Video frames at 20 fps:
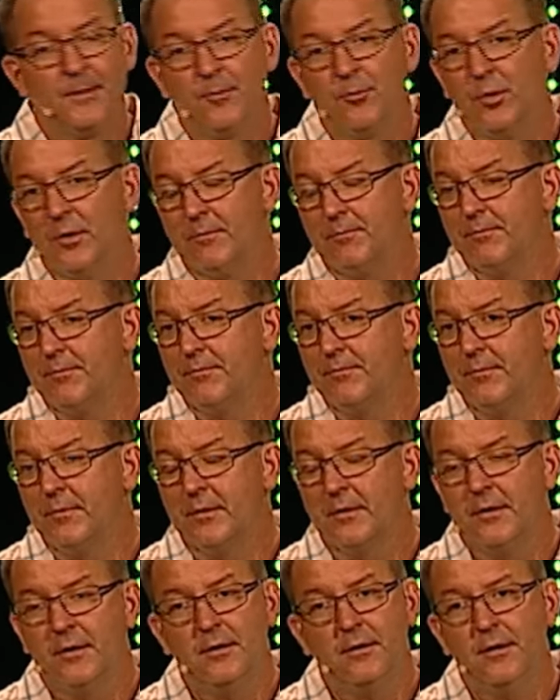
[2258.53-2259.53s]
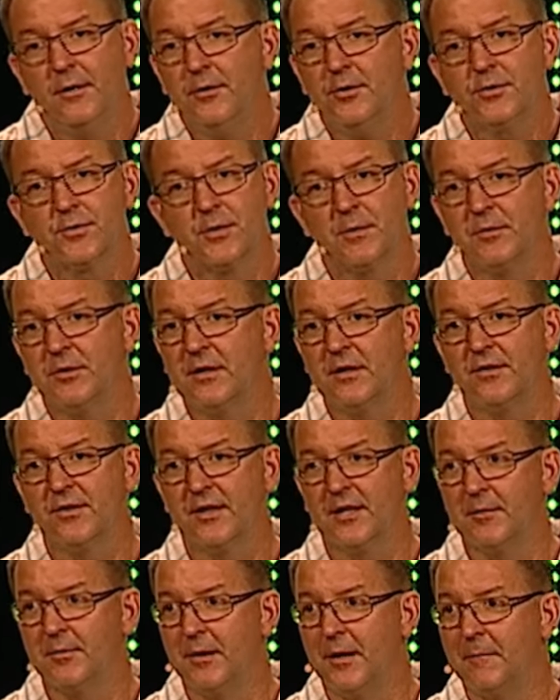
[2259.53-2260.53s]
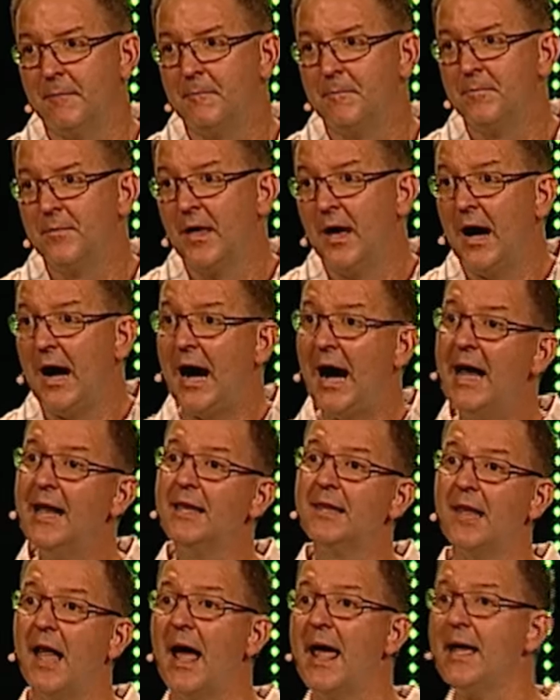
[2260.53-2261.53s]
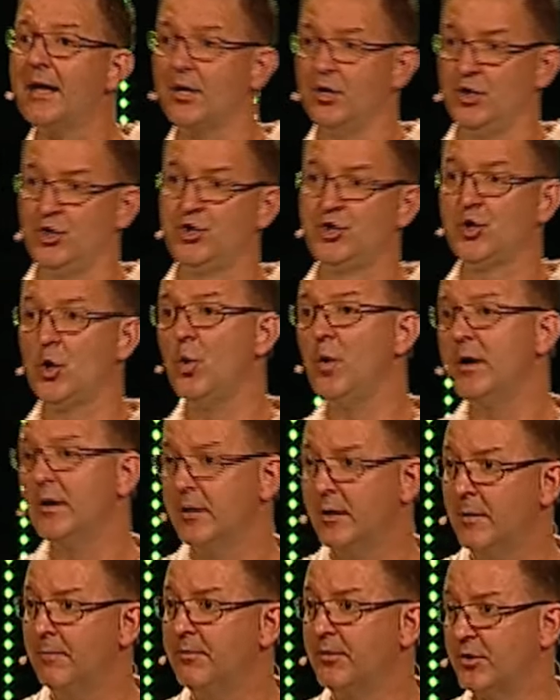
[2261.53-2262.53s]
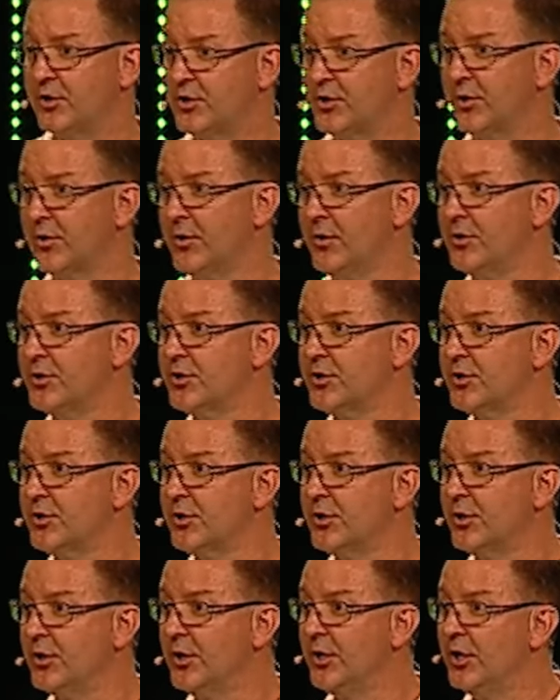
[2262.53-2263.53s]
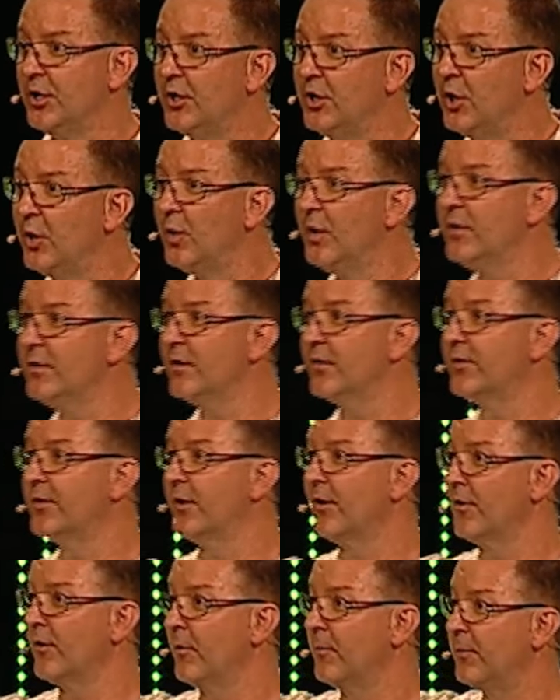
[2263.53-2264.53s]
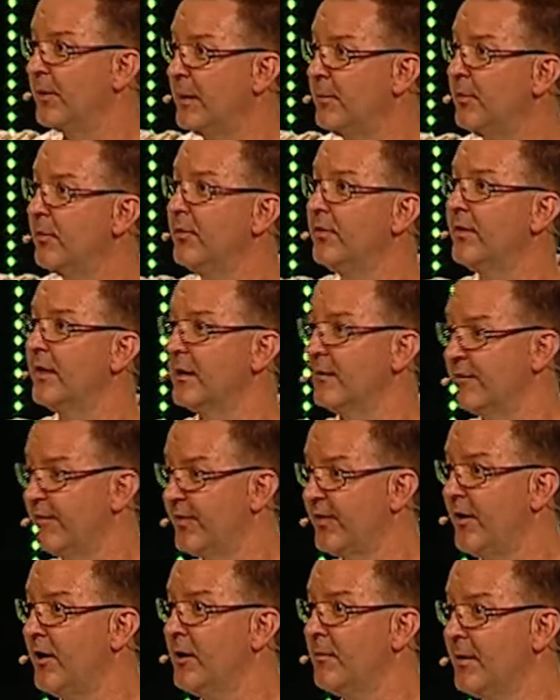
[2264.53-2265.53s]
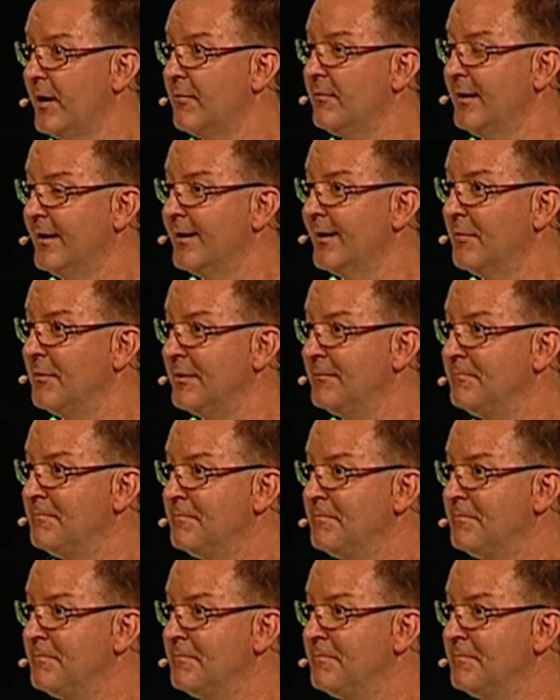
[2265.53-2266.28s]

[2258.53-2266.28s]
Well, here's something you need to think about. I like showing up to church knowing that there are people that have thought about me coming.